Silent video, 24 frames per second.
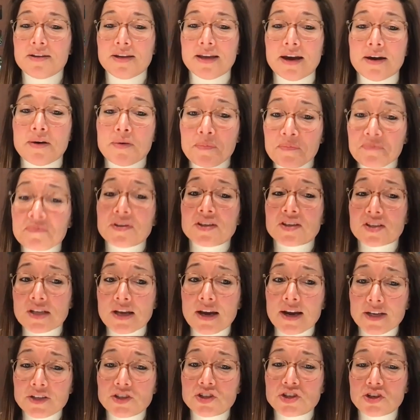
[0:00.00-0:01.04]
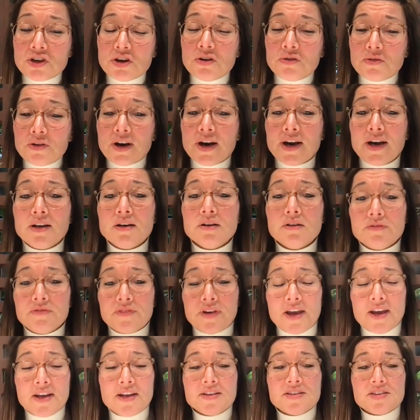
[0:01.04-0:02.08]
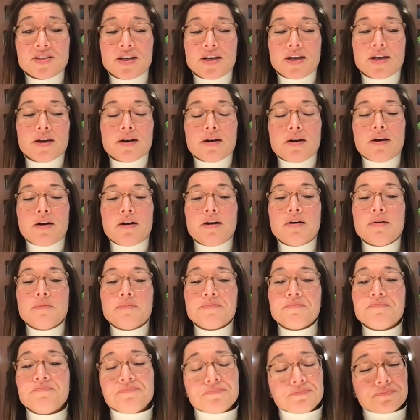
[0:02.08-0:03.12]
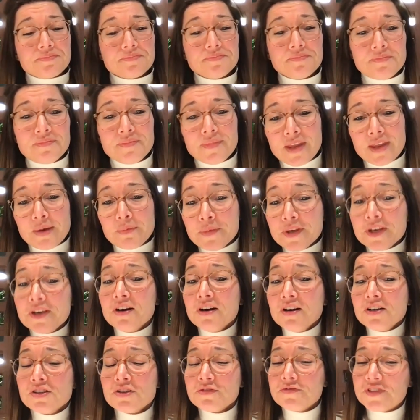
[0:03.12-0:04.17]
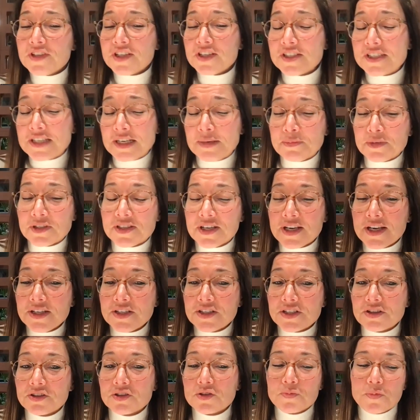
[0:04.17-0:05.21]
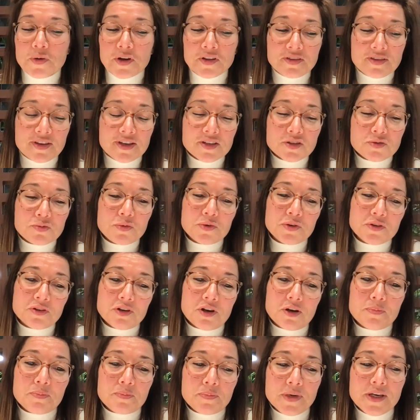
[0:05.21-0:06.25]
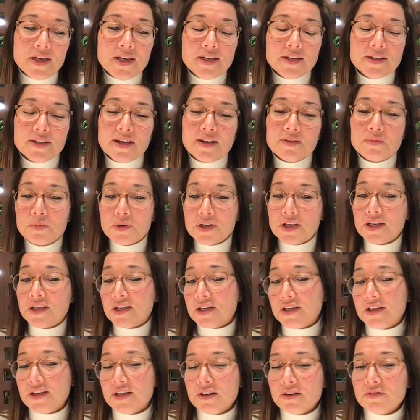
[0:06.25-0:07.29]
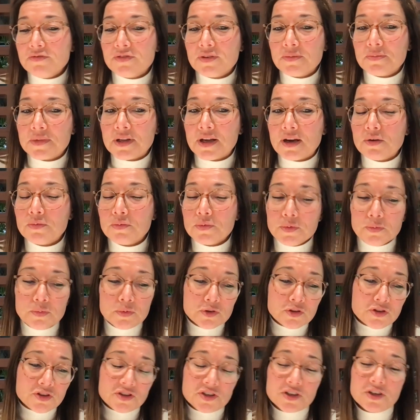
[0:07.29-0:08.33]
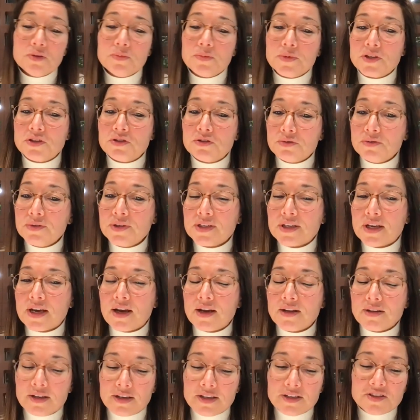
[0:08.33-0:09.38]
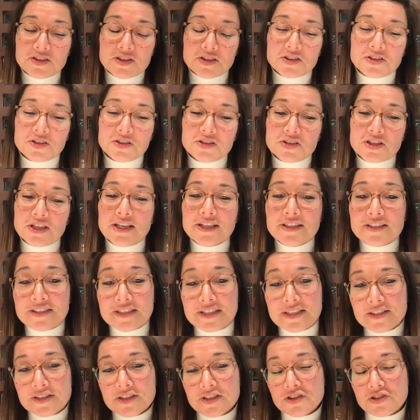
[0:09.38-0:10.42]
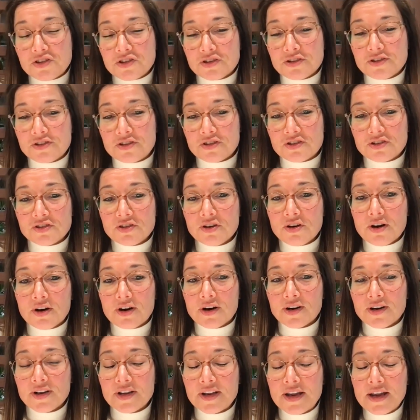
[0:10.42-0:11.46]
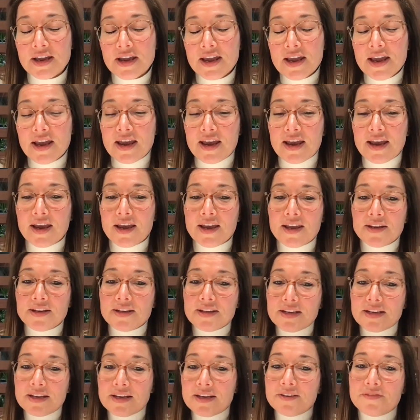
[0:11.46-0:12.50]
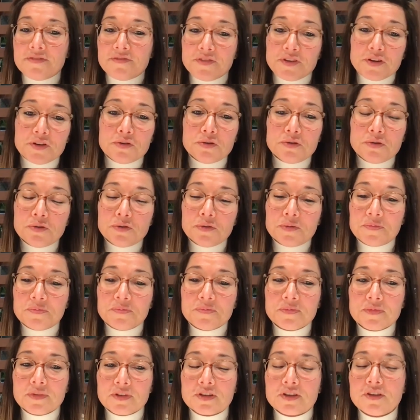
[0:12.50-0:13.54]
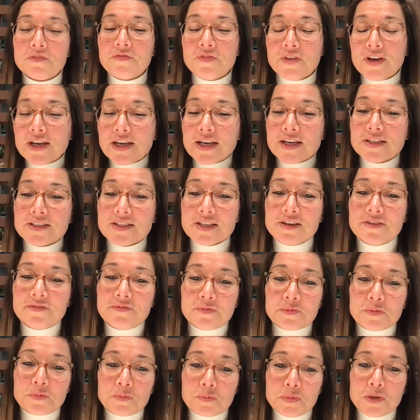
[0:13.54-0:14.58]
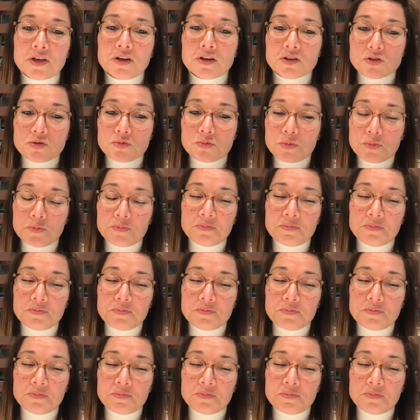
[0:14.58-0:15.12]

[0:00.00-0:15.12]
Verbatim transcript: yeah, slideshow kind of editing um, because of these limitations. But this will not mean that within a year from now we will still be doing that. It's just, it's, this is just the start. And if you, the thing is, if, because